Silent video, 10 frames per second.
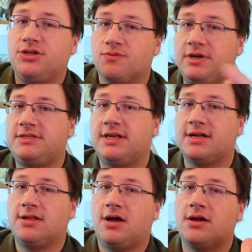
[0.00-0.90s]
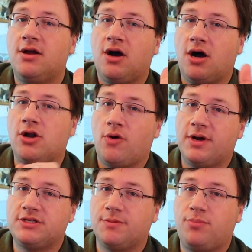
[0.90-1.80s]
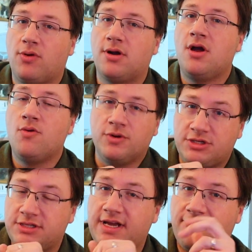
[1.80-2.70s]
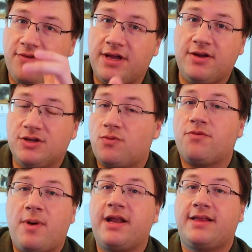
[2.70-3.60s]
You'll reset the clock on OS support, which is definitely worth money.